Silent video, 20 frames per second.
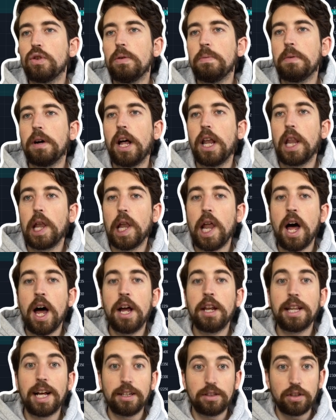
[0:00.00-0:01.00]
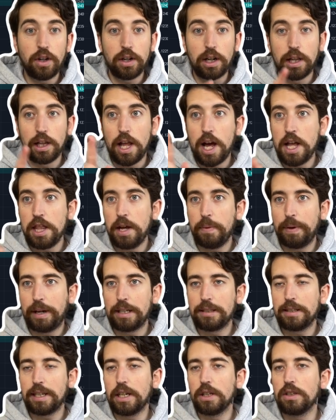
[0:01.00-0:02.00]
my line, that dotted line that we can
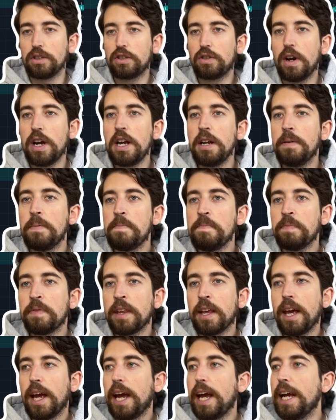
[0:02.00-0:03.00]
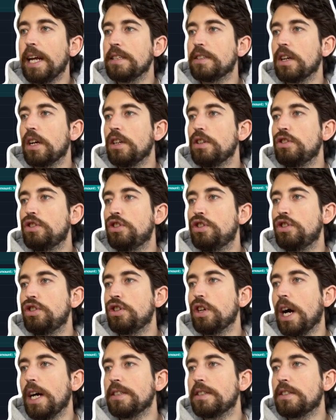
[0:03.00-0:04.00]
see on the screen, it's
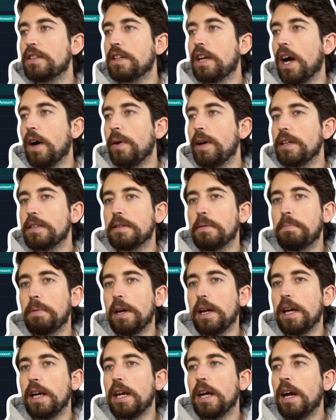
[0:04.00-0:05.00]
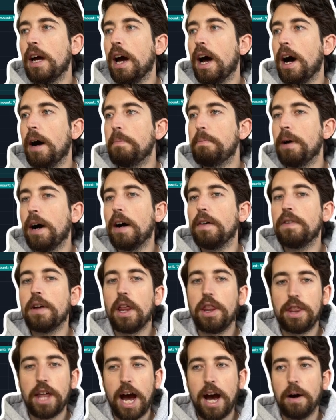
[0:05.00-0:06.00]
just going to be above
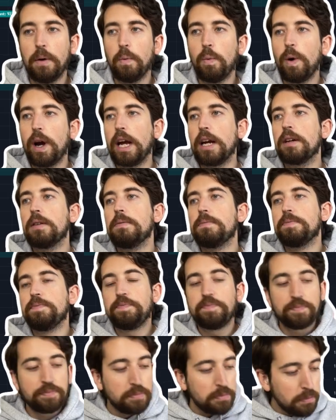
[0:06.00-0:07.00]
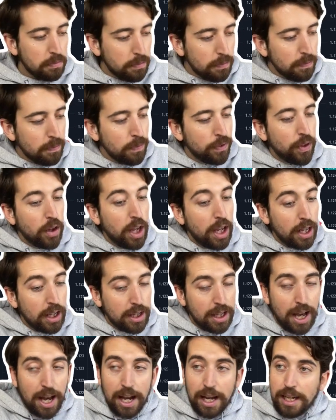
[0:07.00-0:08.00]
that wick in
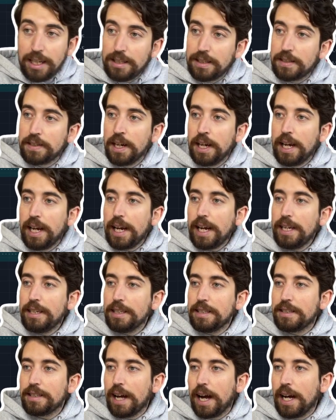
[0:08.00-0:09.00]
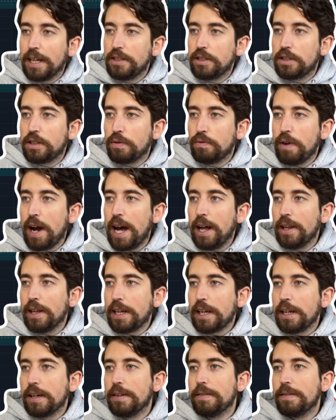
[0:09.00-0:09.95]
case it decides to rally